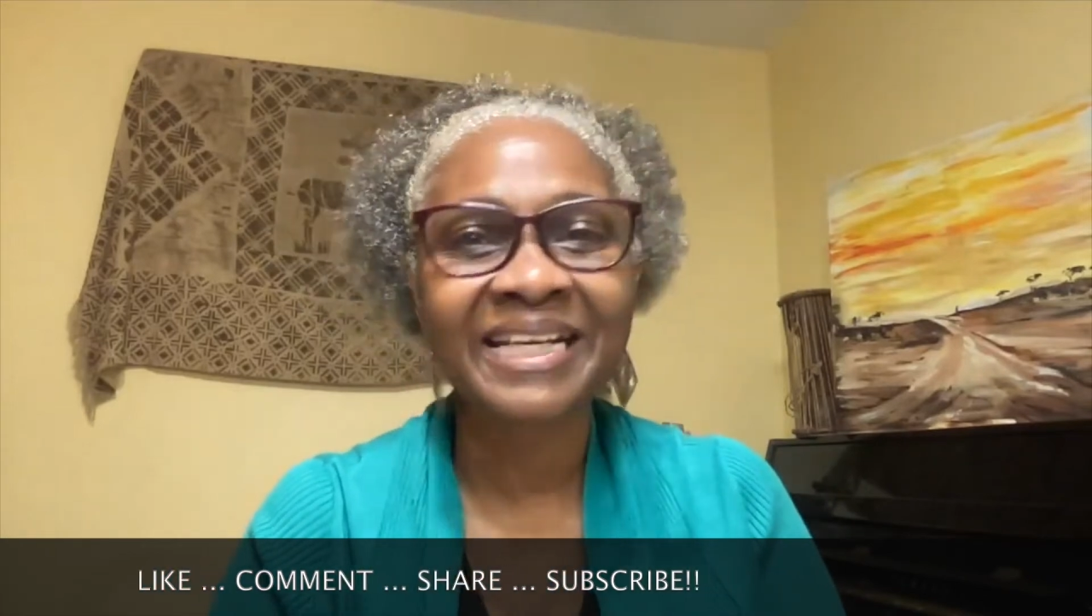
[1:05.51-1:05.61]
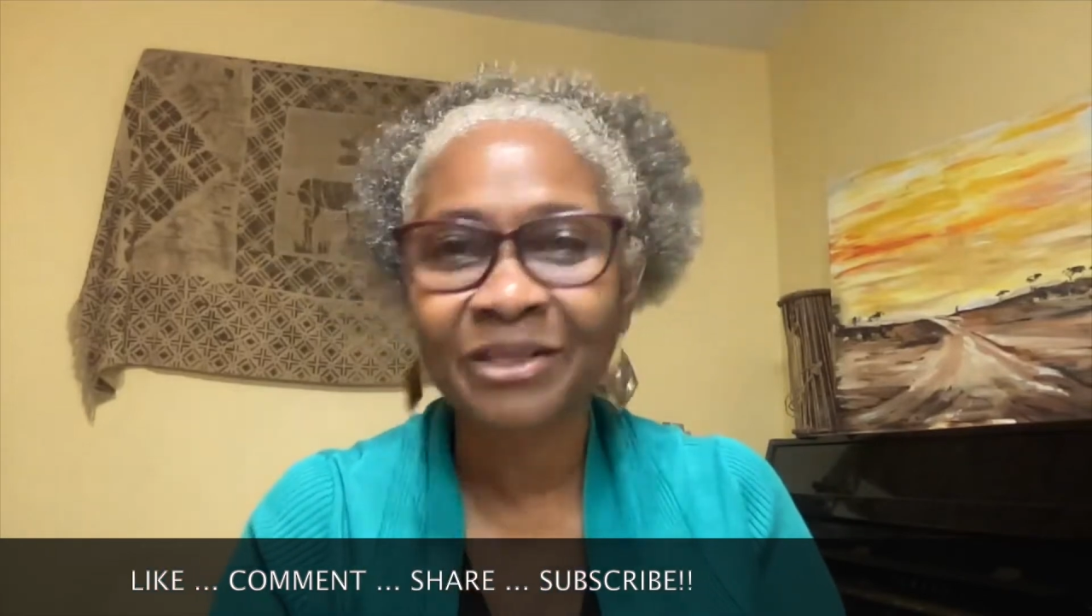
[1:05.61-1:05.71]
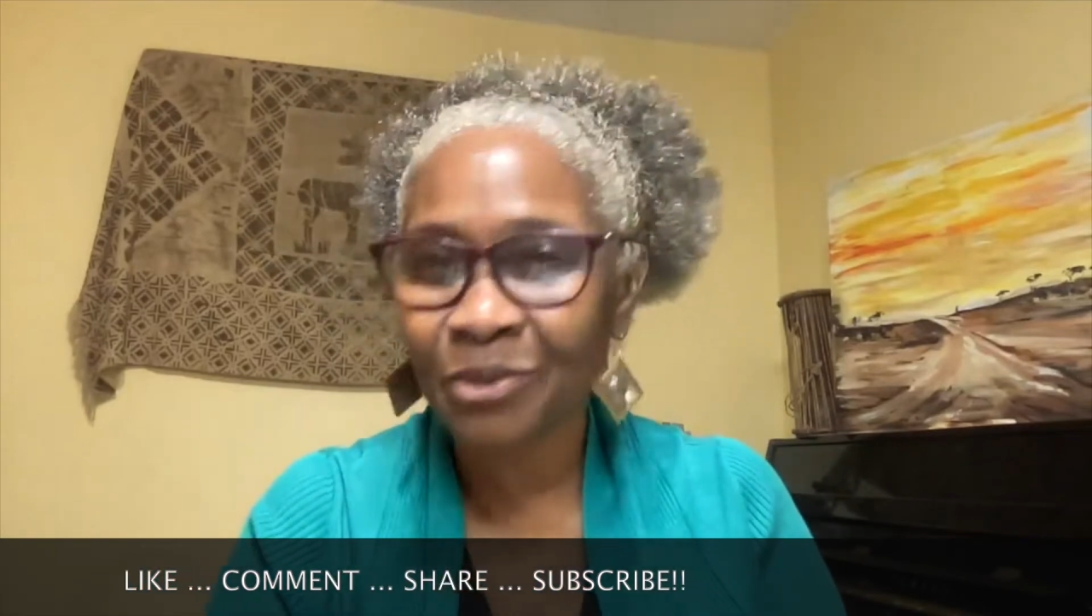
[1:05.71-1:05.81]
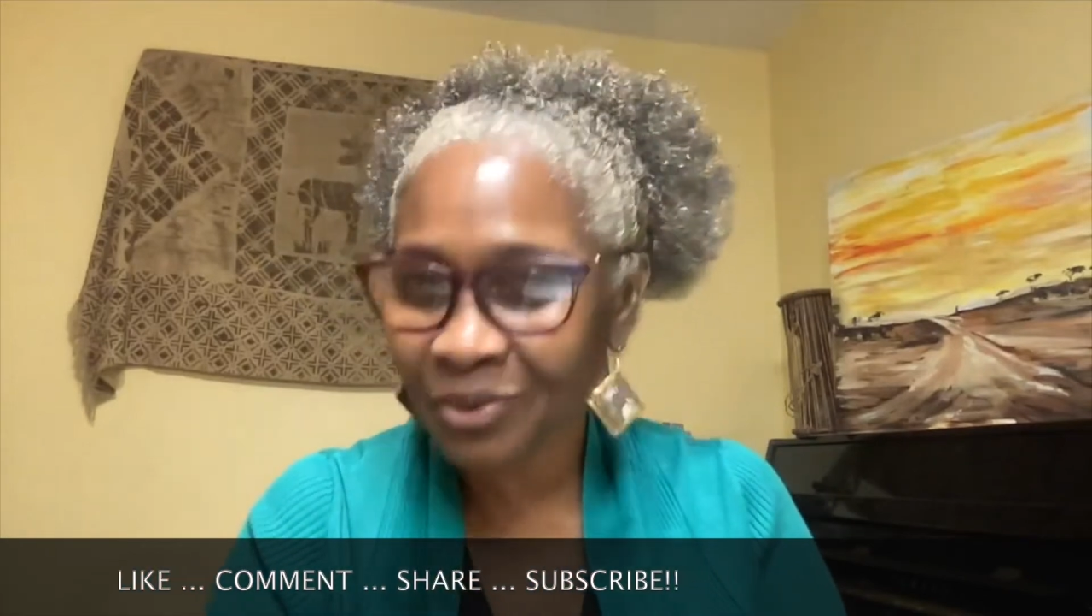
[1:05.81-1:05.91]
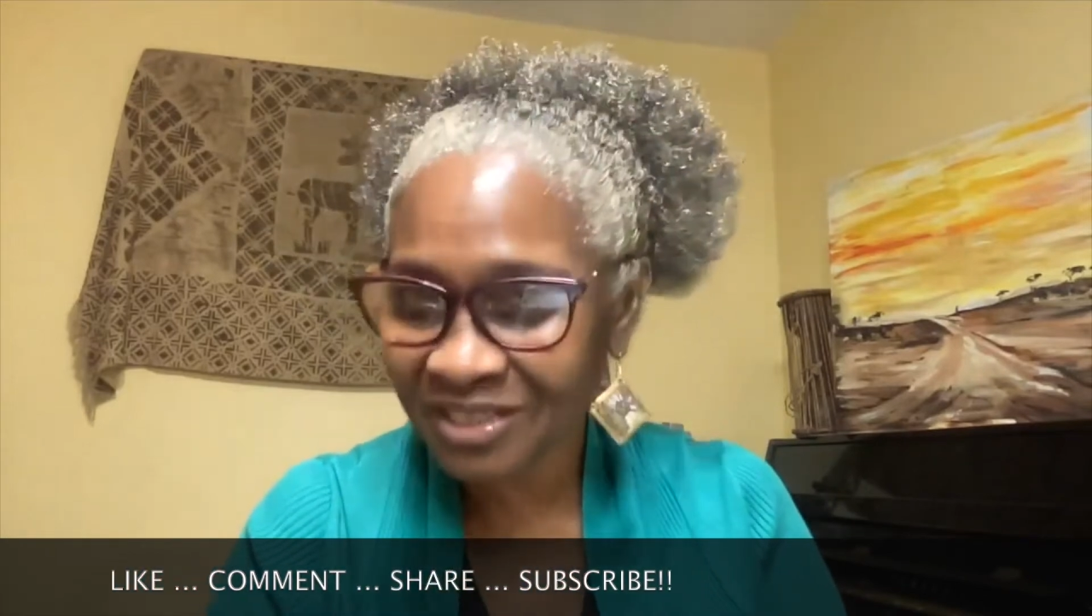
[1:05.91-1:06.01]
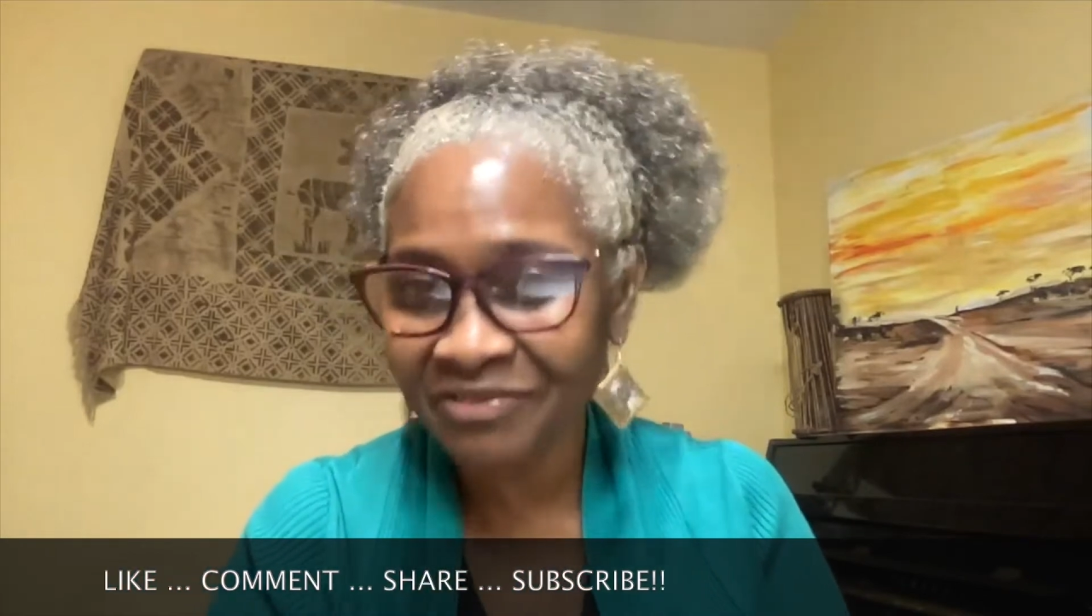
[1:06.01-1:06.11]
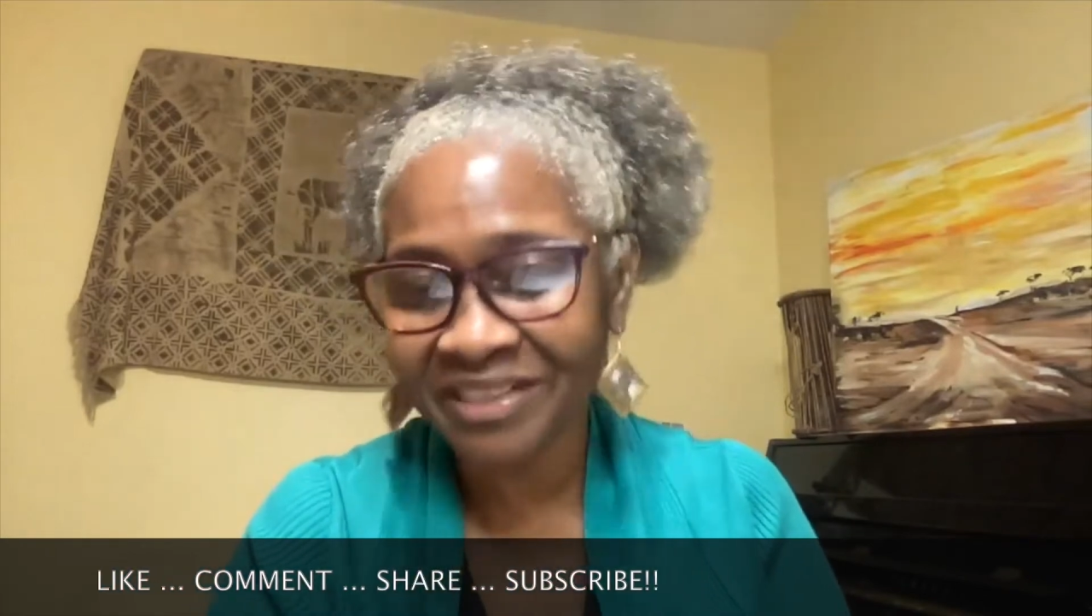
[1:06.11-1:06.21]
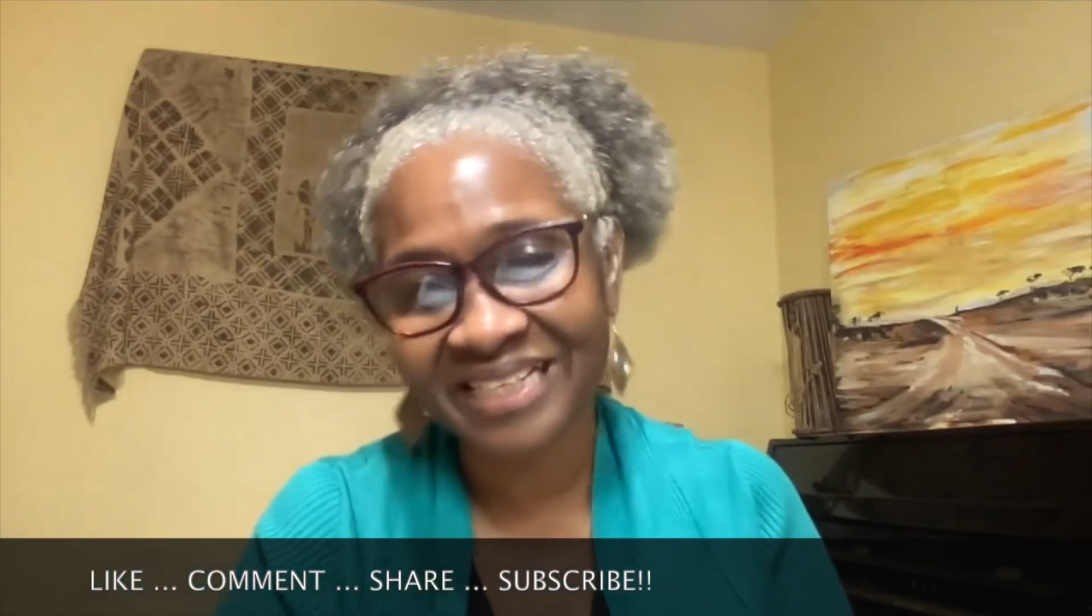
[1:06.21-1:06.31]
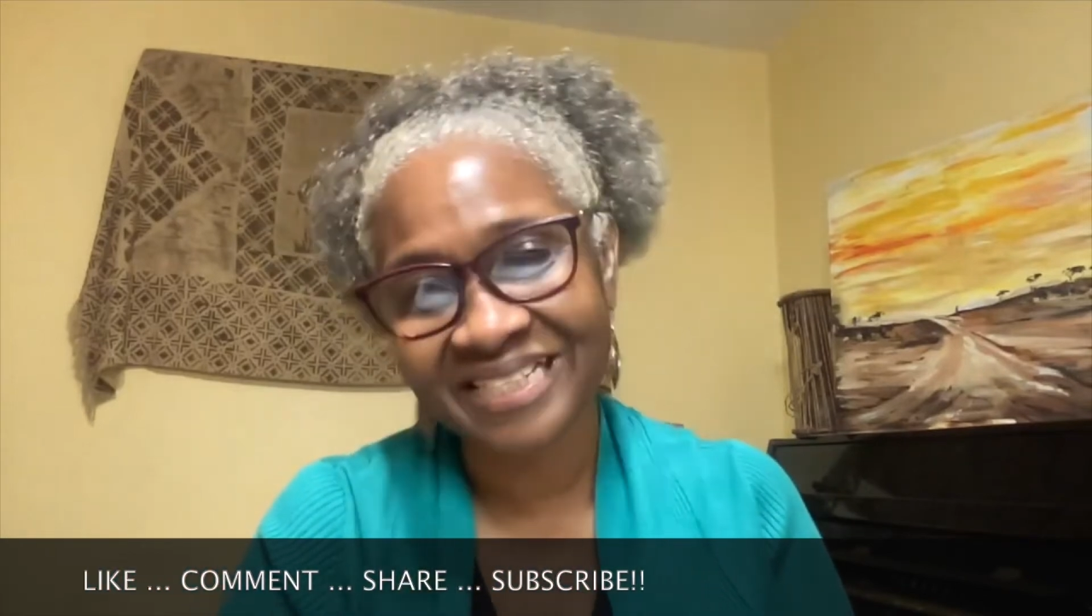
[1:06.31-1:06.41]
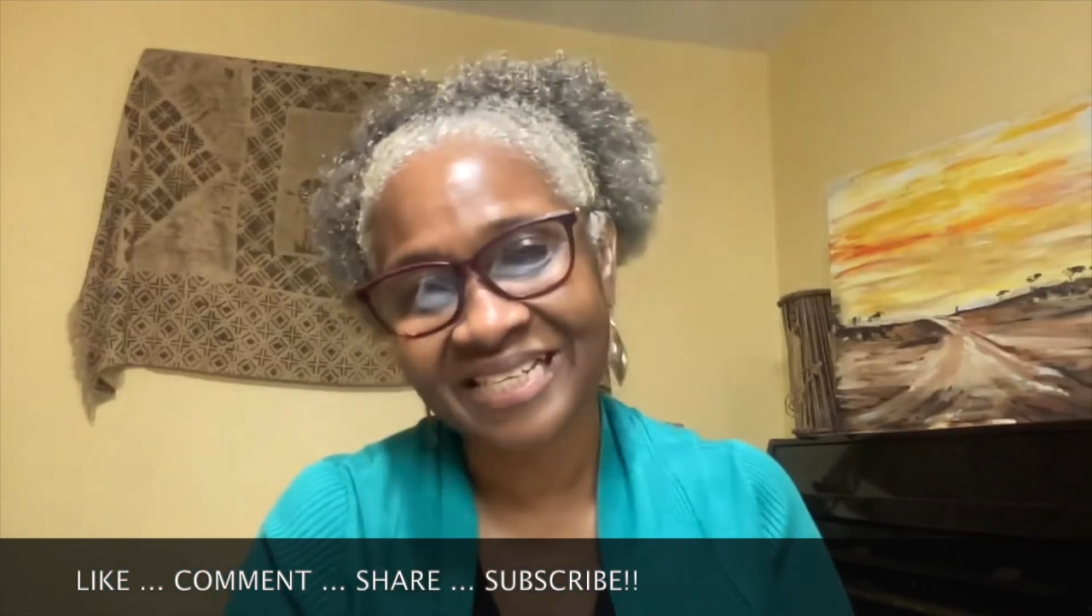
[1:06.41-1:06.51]
the
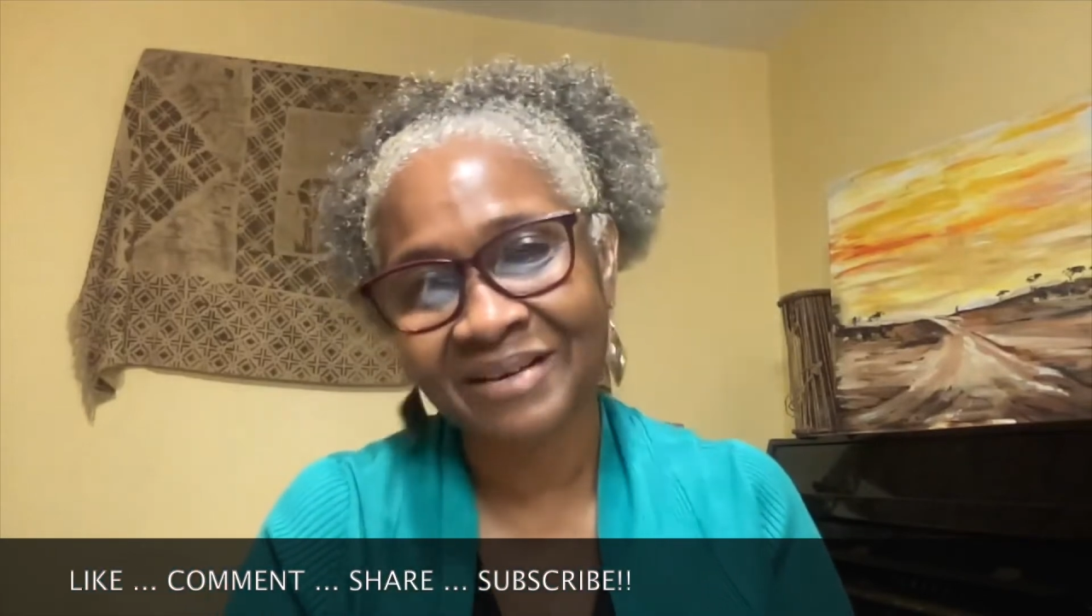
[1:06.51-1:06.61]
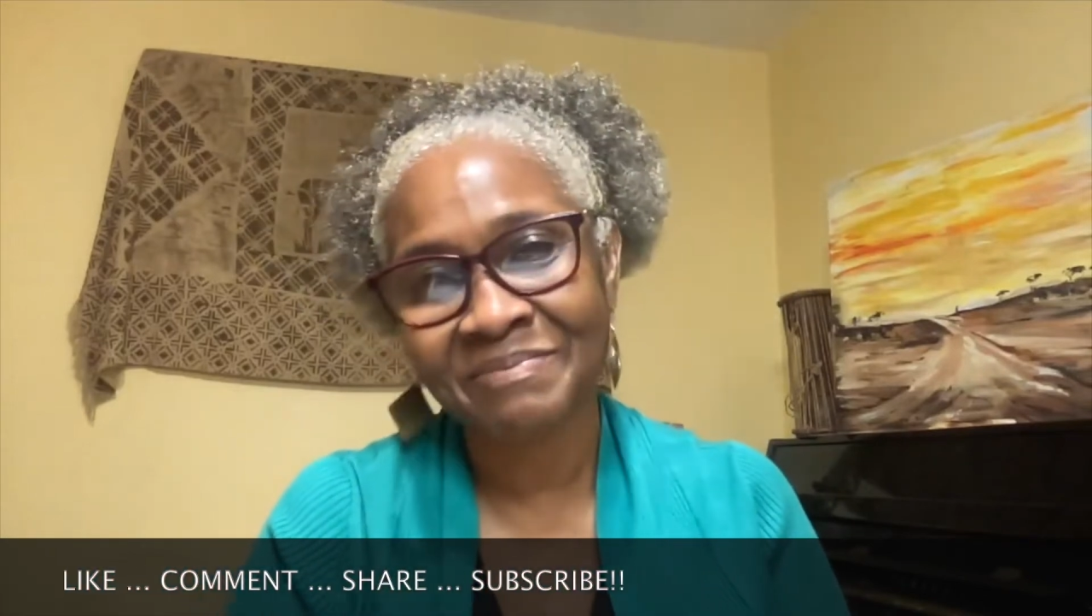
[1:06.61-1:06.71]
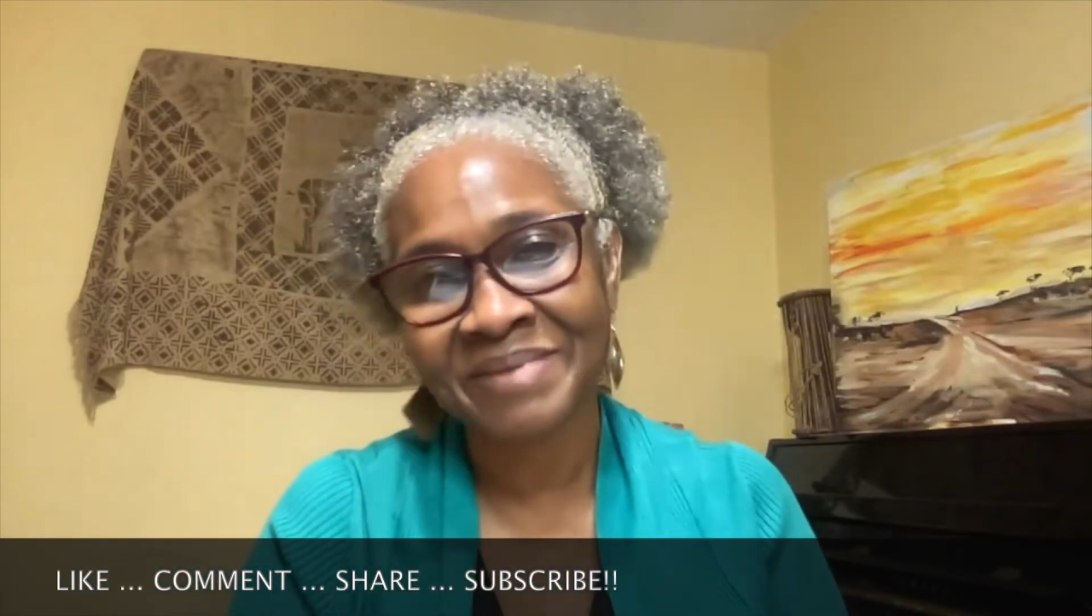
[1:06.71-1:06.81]
notification